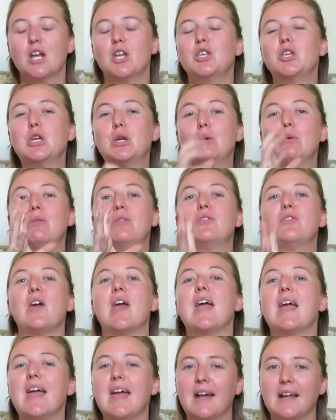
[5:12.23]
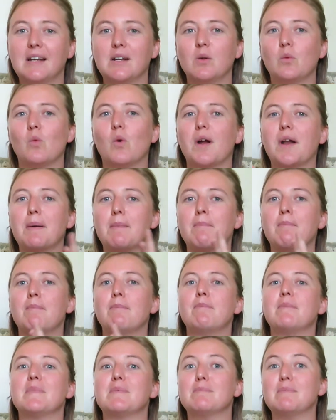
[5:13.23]
You then
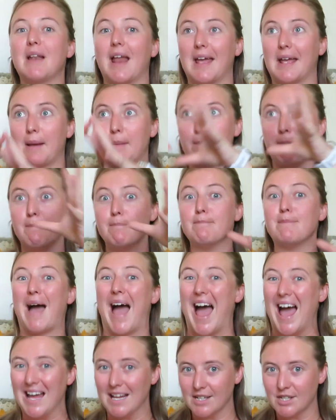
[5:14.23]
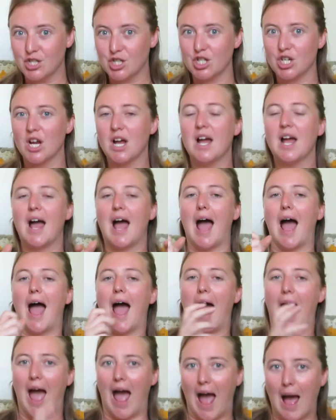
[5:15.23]
want to like match a
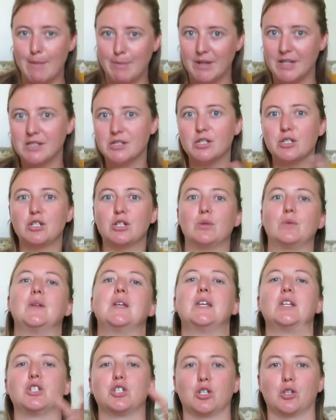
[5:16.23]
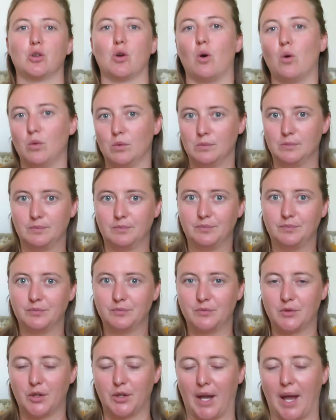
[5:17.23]
habit to each goal.
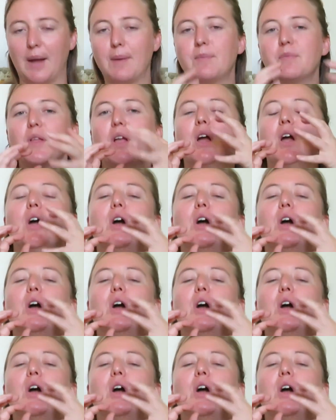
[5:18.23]
Okay,